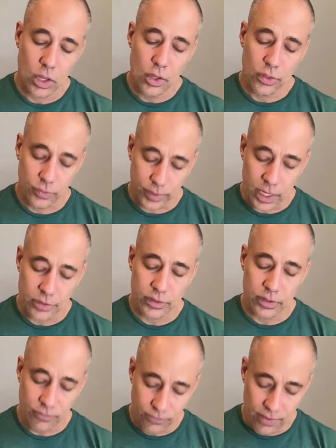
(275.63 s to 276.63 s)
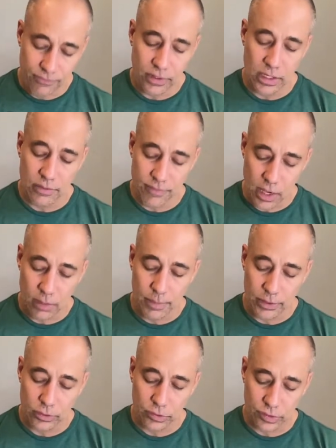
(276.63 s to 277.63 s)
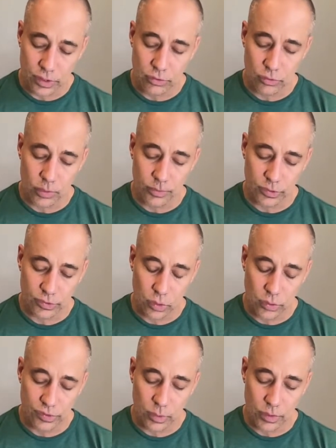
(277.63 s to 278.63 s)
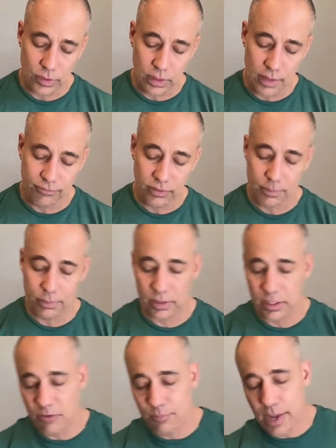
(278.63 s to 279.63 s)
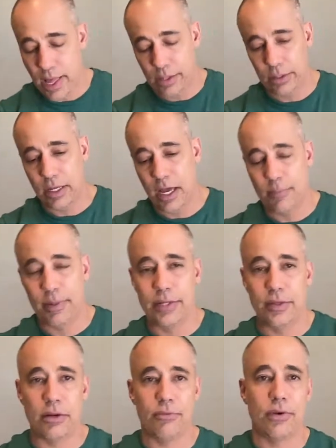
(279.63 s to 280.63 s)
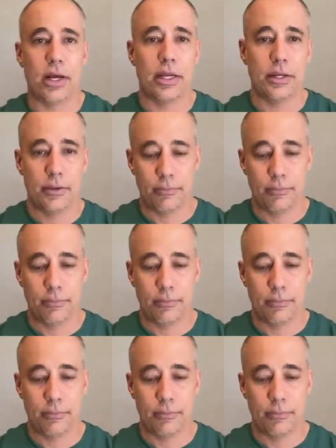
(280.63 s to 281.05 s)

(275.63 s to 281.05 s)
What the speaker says: 350 developmental syndromes associated with cleft lip and cleft palate have been identified.